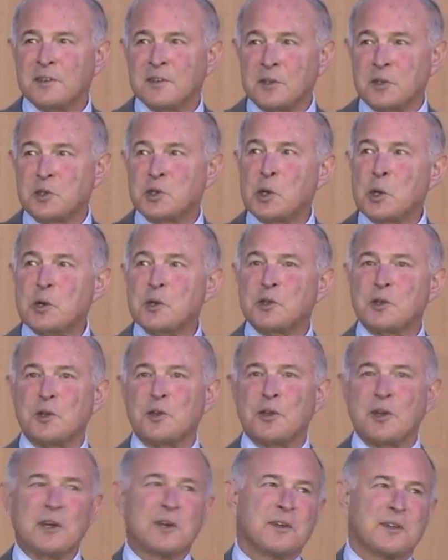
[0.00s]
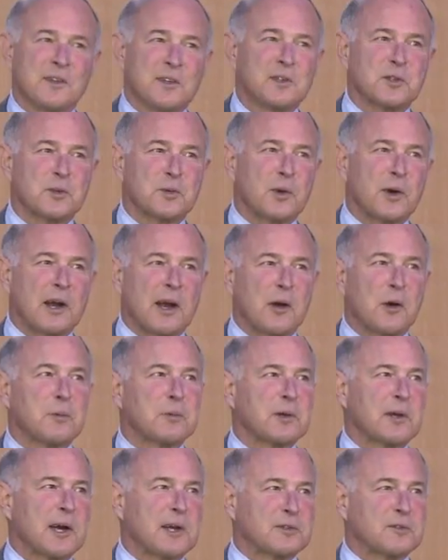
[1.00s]
the students should think, this is where I hope
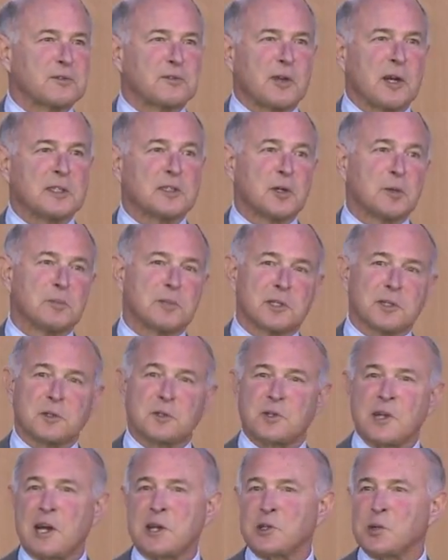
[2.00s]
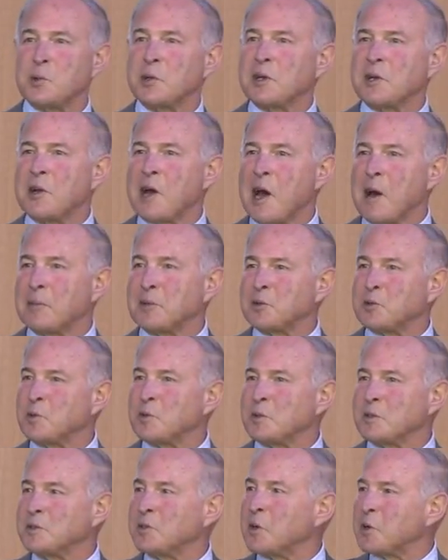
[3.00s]
you guys have studied a little political science or economics. You
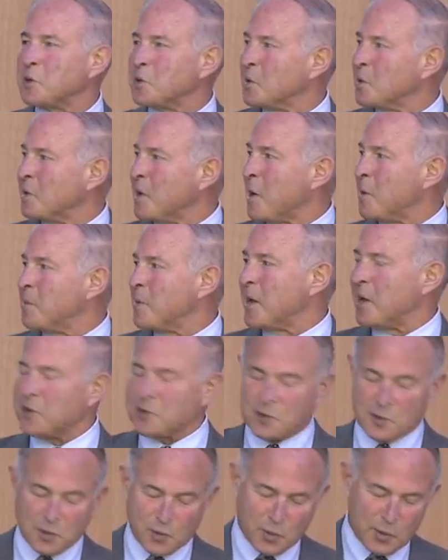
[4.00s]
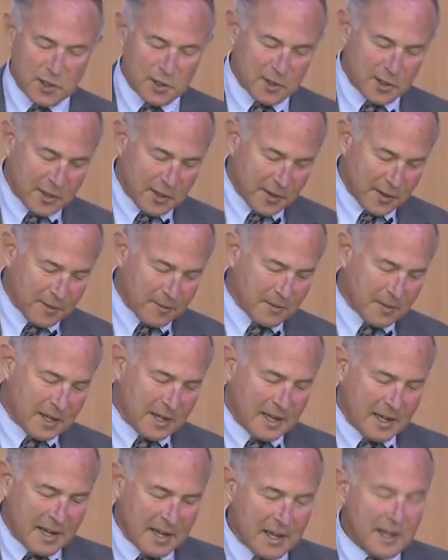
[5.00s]
should look at the, how Madison's reasoning here.
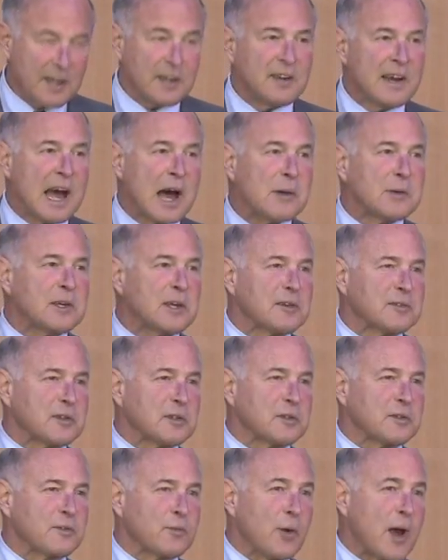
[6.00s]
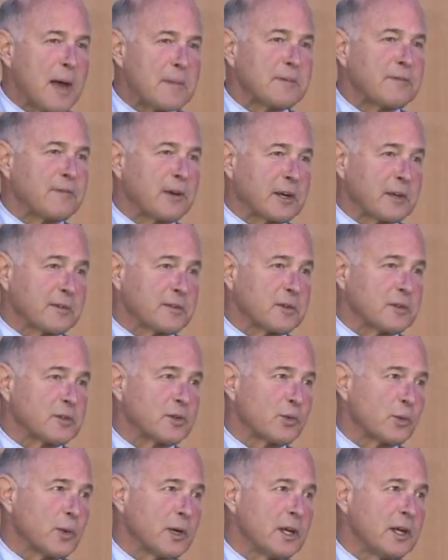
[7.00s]
He, now he gives us, rapid fire, he gives
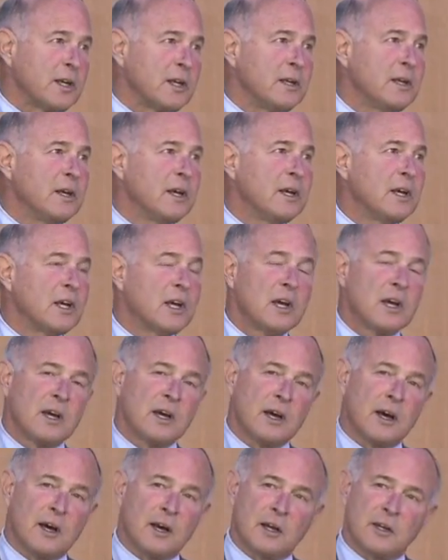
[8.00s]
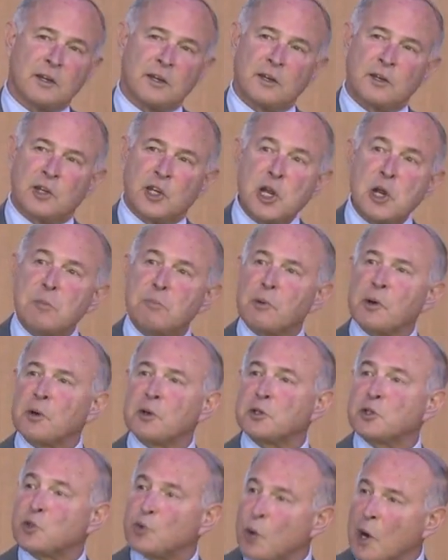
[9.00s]
us three uh,
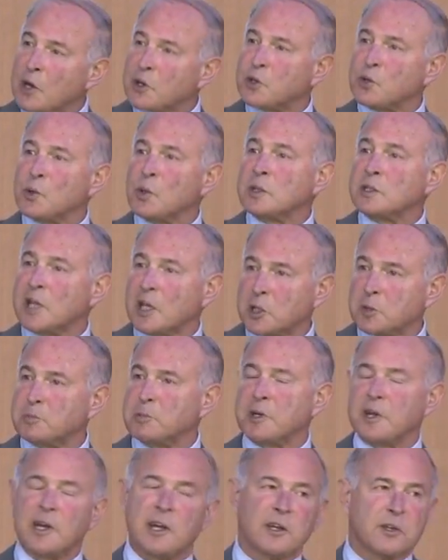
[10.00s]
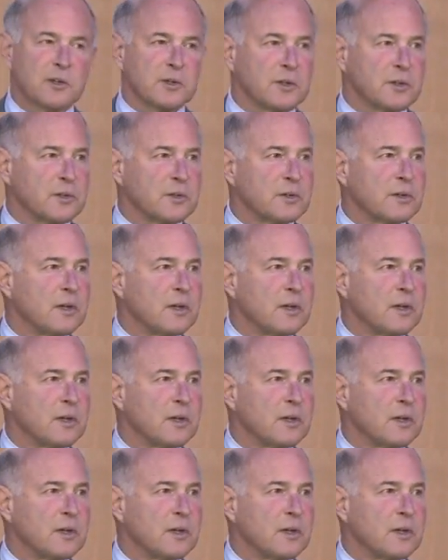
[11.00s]
deeper structural explanations